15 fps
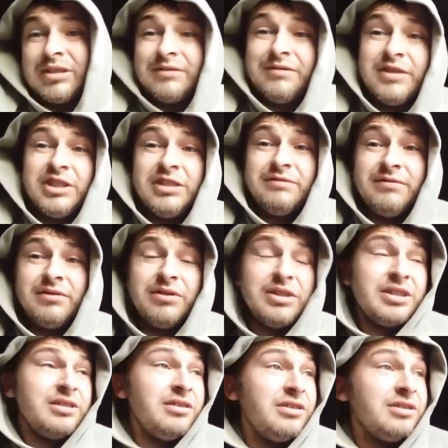I was fishing
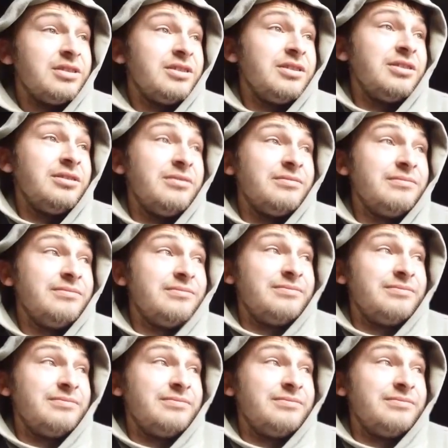for you, lost two.